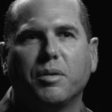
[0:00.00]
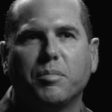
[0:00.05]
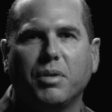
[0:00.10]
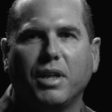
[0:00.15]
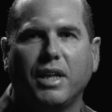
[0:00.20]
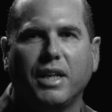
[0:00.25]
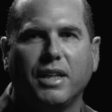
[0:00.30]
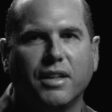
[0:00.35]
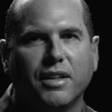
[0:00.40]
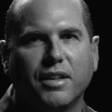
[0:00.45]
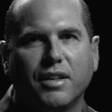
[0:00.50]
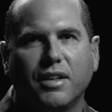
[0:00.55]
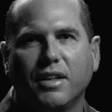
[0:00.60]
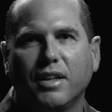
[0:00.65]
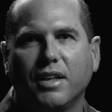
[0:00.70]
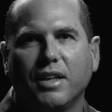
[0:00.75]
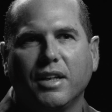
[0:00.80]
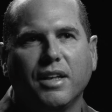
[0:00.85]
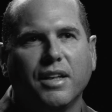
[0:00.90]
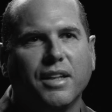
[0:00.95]
they were playing the,
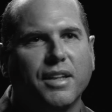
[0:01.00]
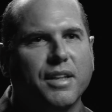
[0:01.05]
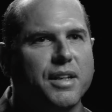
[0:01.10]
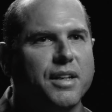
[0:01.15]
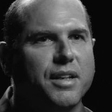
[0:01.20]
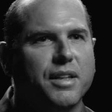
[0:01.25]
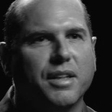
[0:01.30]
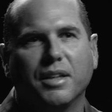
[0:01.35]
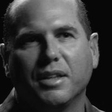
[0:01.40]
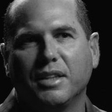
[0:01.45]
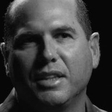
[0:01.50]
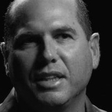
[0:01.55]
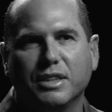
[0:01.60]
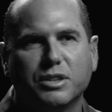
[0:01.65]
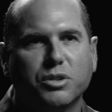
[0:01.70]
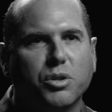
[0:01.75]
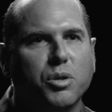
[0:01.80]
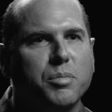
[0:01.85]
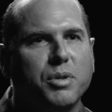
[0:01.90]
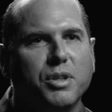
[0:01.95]
the, the
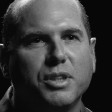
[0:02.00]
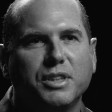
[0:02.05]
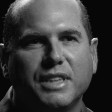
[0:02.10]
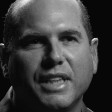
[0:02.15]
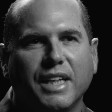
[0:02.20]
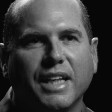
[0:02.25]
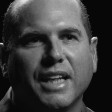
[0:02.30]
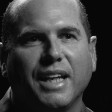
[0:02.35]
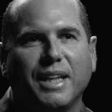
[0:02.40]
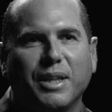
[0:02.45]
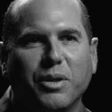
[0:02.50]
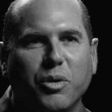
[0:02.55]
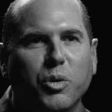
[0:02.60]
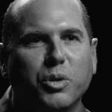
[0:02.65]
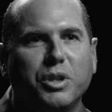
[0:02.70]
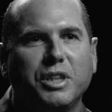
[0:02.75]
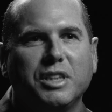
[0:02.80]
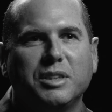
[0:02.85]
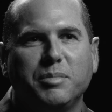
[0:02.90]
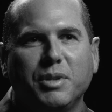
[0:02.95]
disco music and
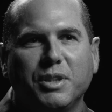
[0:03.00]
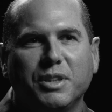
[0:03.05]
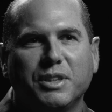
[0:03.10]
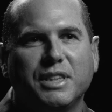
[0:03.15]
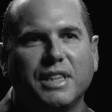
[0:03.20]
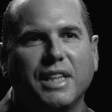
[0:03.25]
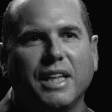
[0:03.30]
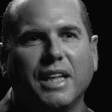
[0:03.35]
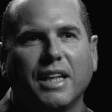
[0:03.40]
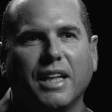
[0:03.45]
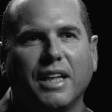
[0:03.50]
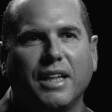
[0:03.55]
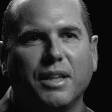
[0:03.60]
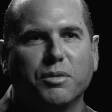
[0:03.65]
oldies music,